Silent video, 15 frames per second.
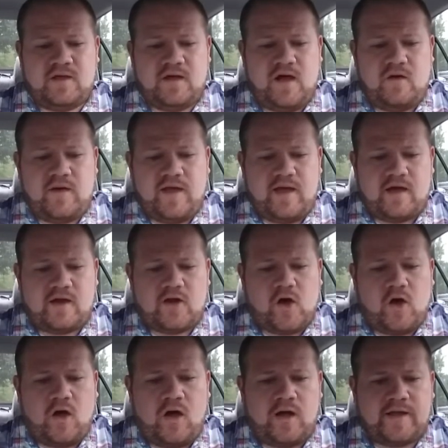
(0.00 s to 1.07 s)
Okay, on
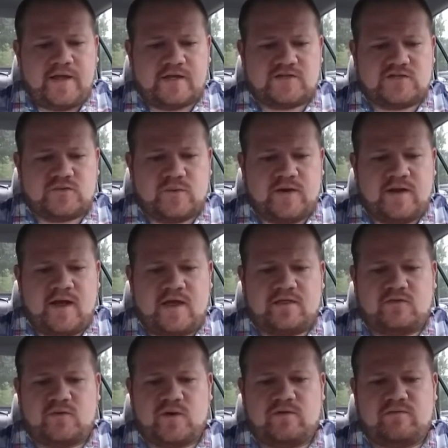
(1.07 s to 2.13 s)
August
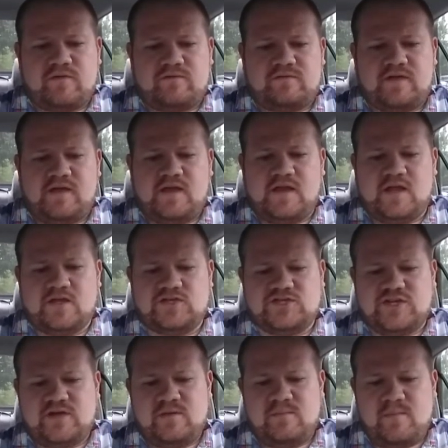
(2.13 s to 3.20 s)
29th, 2015,
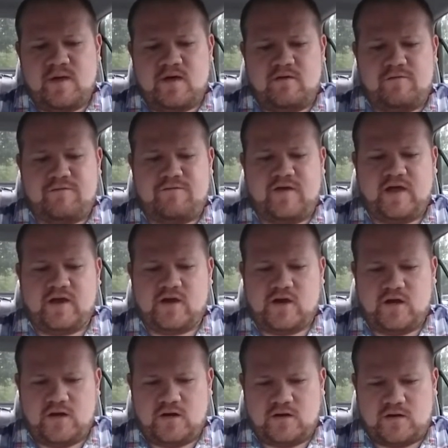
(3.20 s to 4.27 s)
Jim
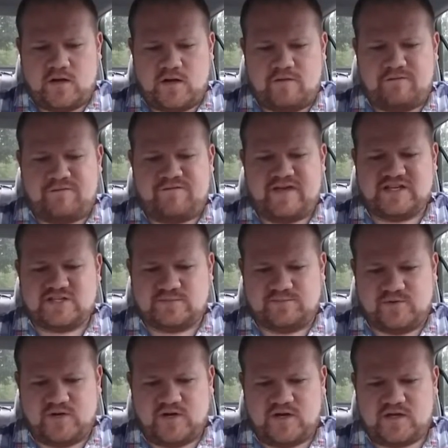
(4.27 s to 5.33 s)
Feger on
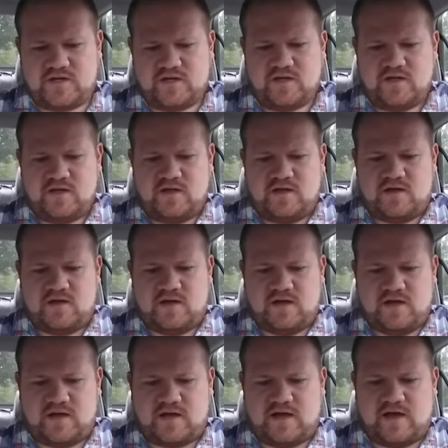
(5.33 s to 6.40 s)
Facebook
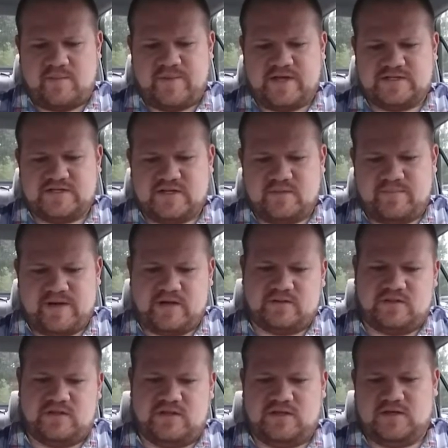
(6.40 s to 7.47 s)
uh, commented
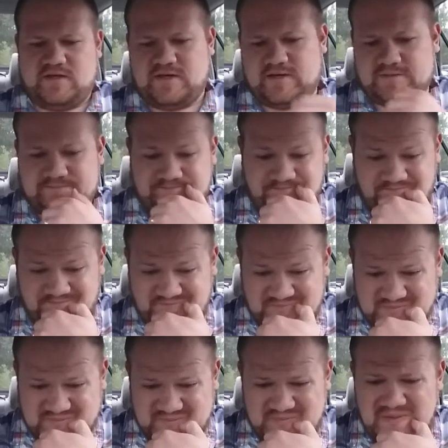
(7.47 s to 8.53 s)
about the uh,
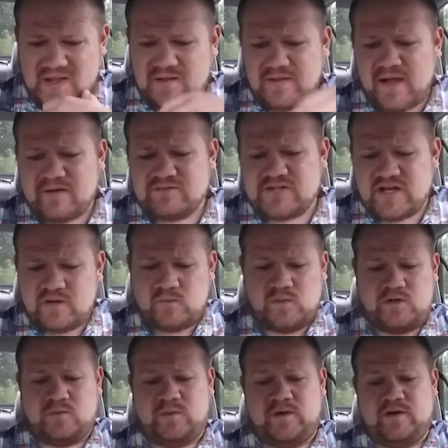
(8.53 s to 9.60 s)
Live Sound
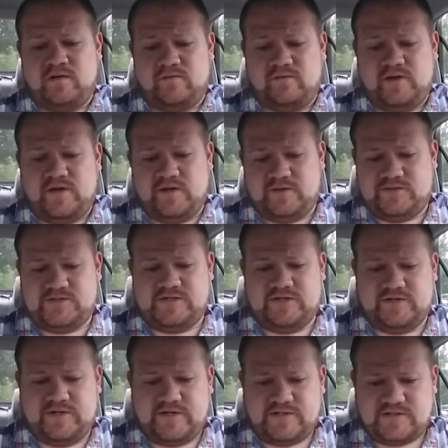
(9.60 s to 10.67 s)
101 video
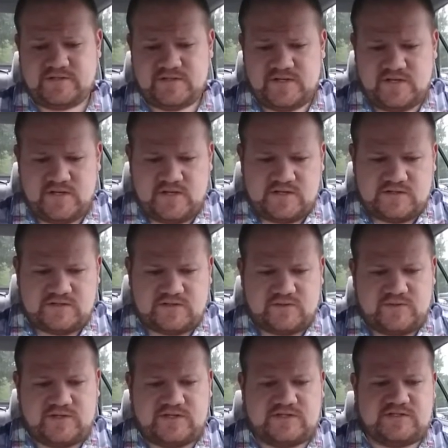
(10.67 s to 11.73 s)
series.
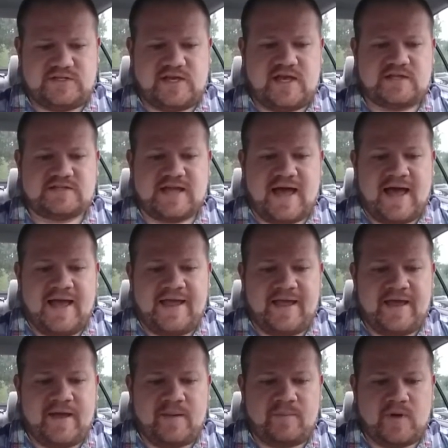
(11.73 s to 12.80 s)
So he says, I
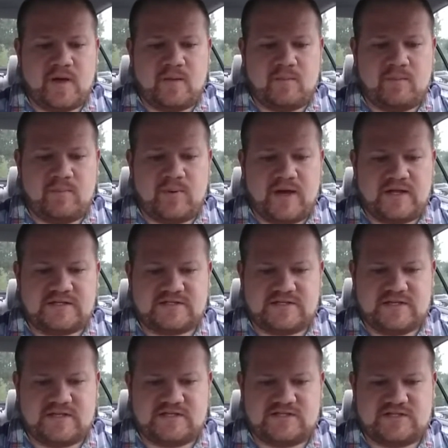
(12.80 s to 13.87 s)
am but
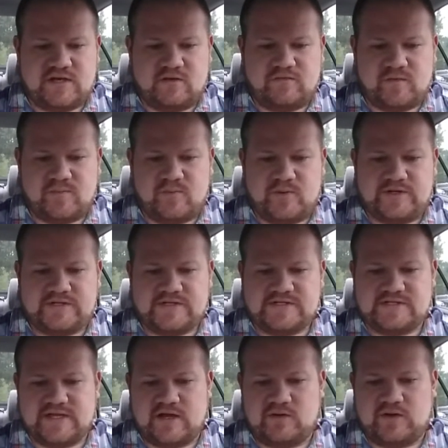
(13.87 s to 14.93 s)
the self appointed
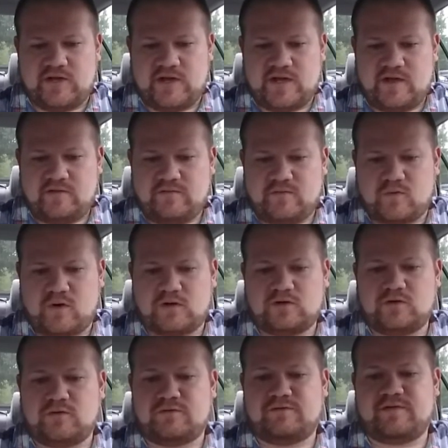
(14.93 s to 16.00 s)
sound guy for our
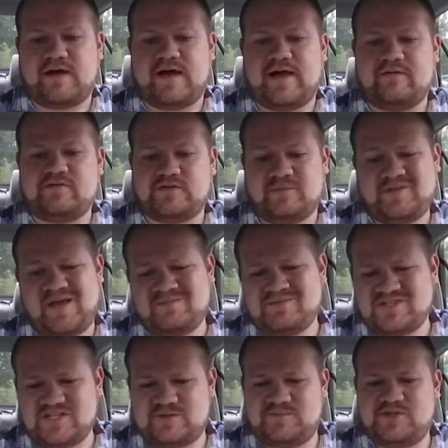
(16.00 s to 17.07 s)
little five,
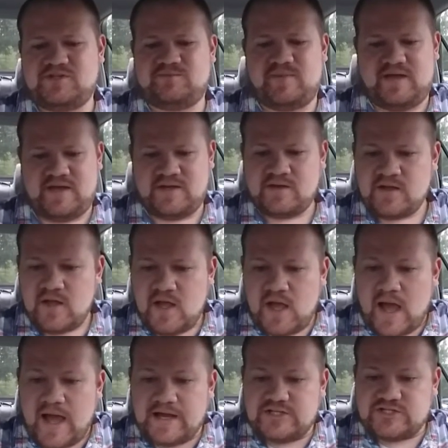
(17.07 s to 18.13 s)
sometimes six piece band.
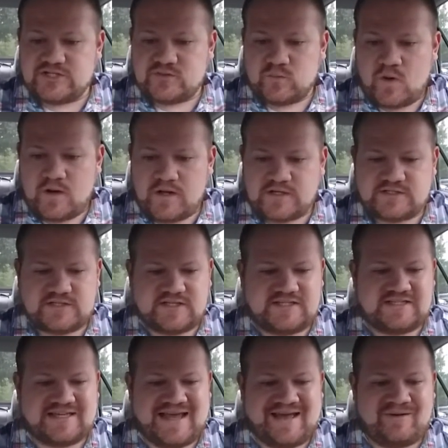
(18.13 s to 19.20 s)
I just want us to
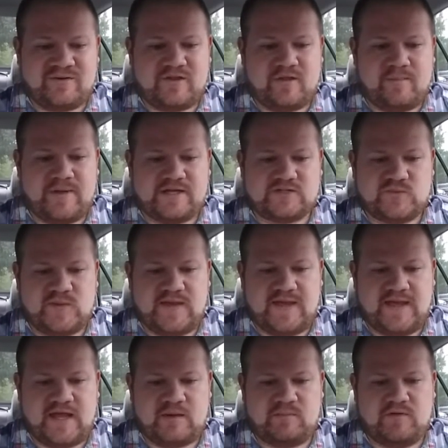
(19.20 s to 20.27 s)
sound the best we
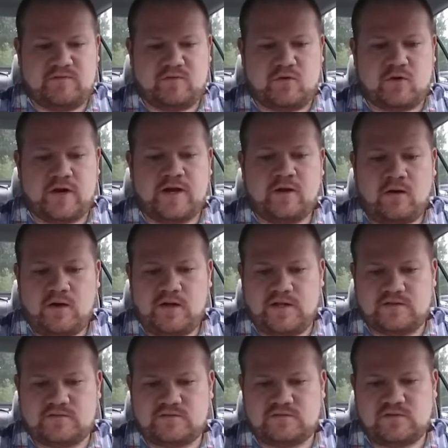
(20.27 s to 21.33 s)
can before an
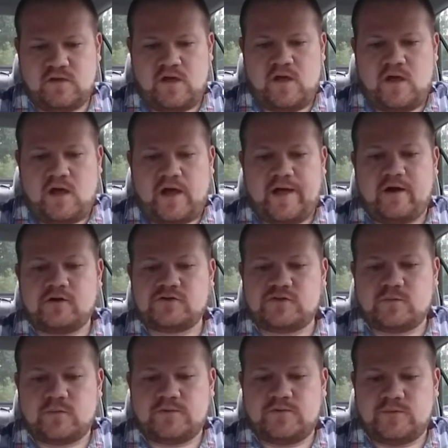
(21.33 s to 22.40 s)
audience. I also
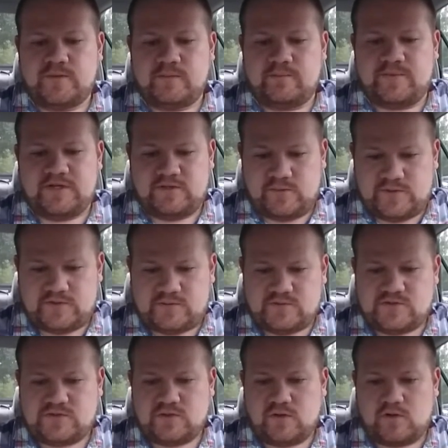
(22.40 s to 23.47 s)
will do, be doing some
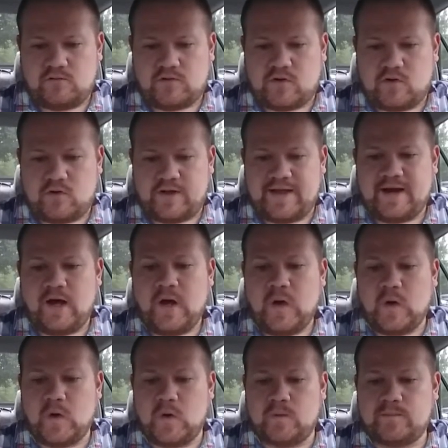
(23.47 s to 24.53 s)
solo recording at
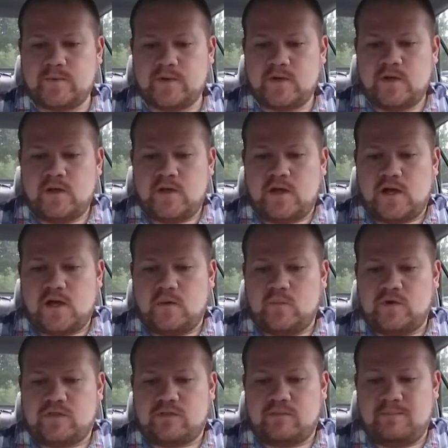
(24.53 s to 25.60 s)
home uh,
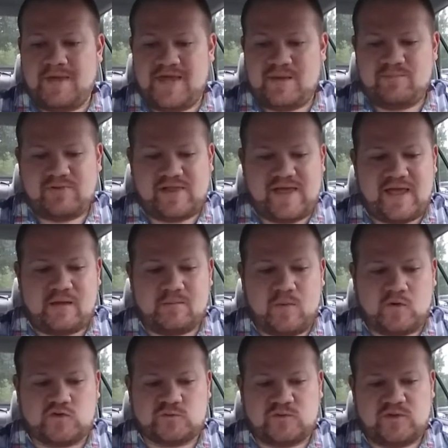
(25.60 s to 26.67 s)
with me playing
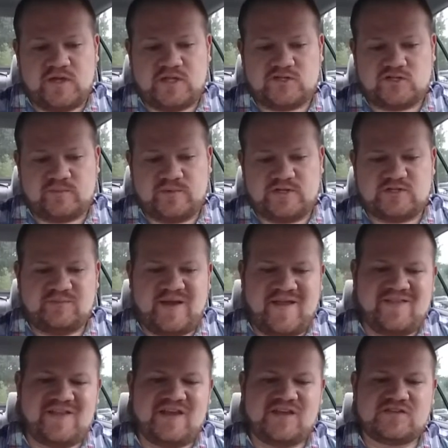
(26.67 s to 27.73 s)
multiple instruments,
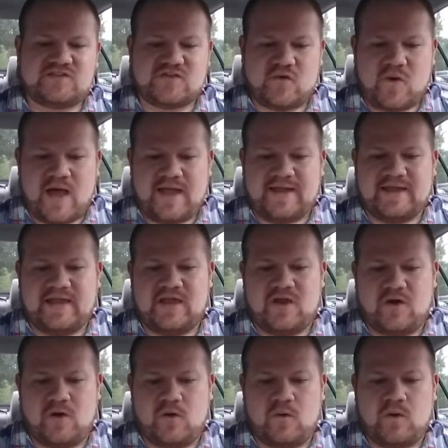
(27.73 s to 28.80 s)
mainly so I can
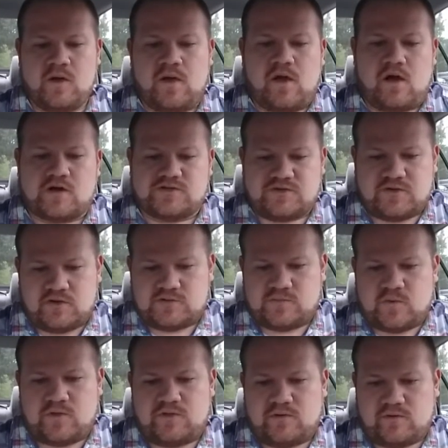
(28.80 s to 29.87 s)
know our songs
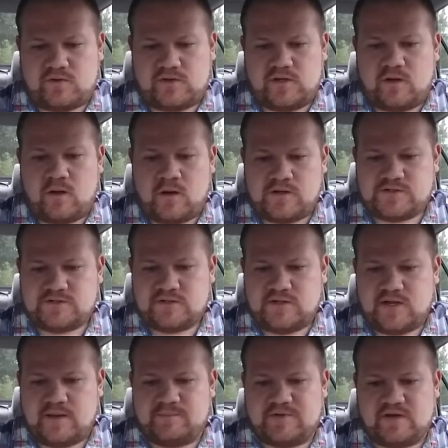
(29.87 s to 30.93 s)
more thoroughly.
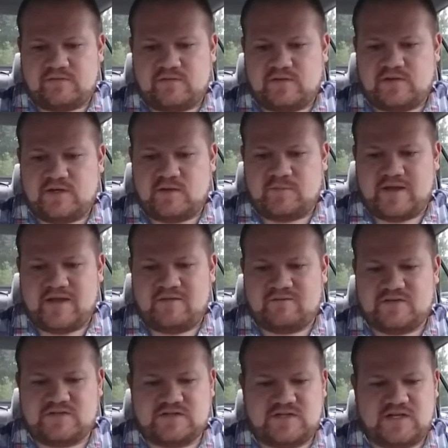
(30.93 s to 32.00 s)
Honestly, I'm definitely in my
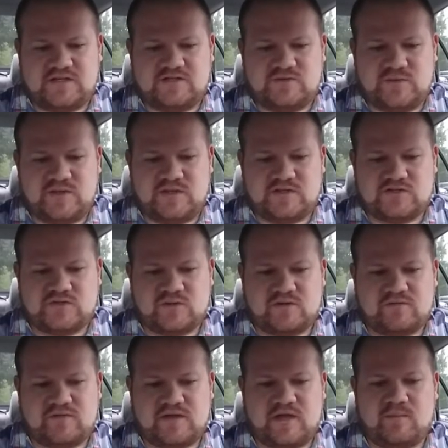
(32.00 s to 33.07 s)
infancy at doing this sort
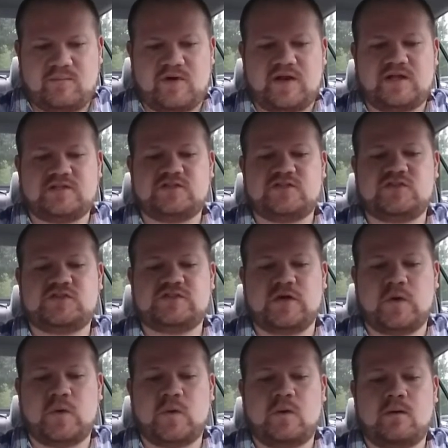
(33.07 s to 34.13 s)
of thing, but it's
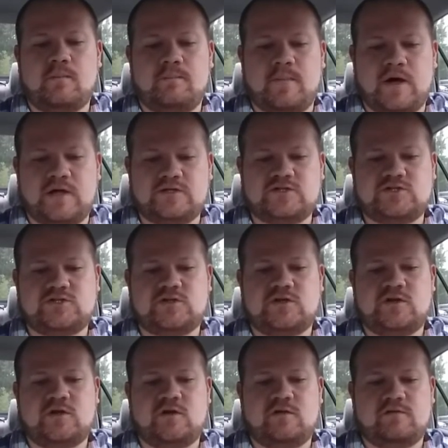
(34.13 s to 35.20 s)
so much
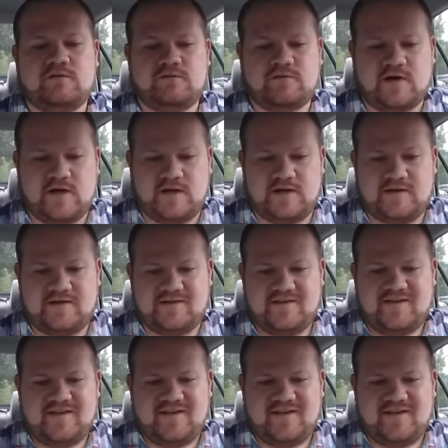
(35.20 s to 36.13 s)
fun.